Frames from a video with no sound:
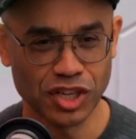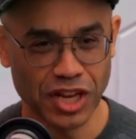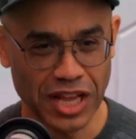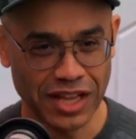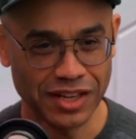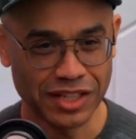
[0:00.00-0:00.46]

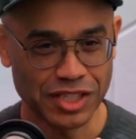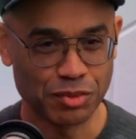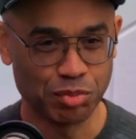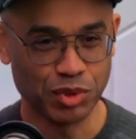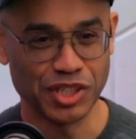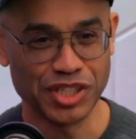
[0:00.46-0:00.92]
an
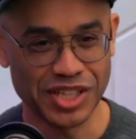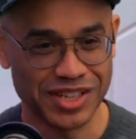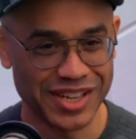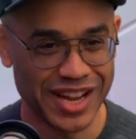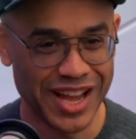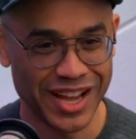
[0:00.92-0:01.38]

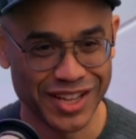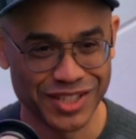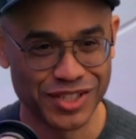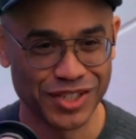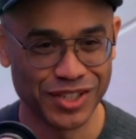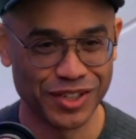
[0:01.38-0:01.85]
explicit
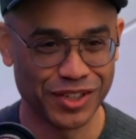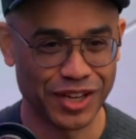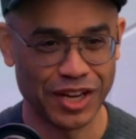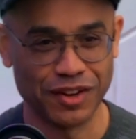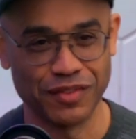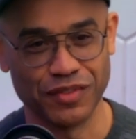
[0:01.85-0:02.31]
nod to
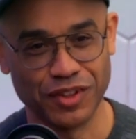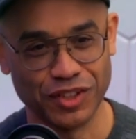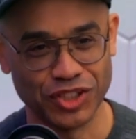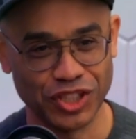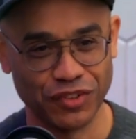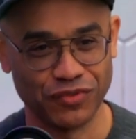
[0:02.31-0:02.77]
kind of the
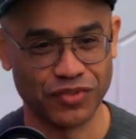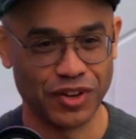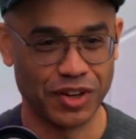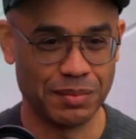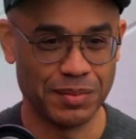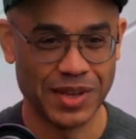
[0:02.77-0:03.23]
shift
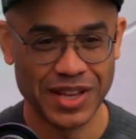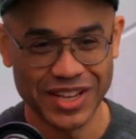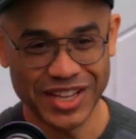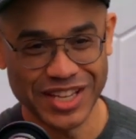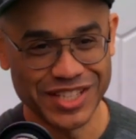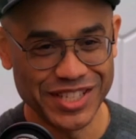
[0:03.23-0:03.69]
from
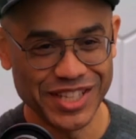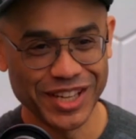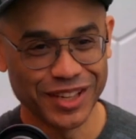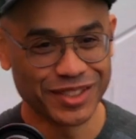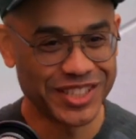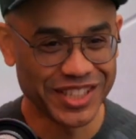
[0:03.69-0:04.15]

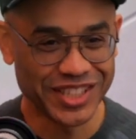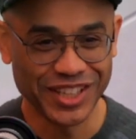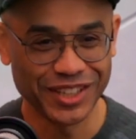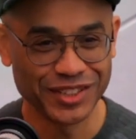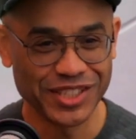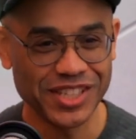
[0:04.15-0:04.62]
ETL to
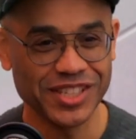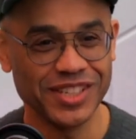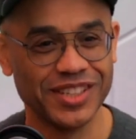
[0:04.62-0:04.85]
ELT?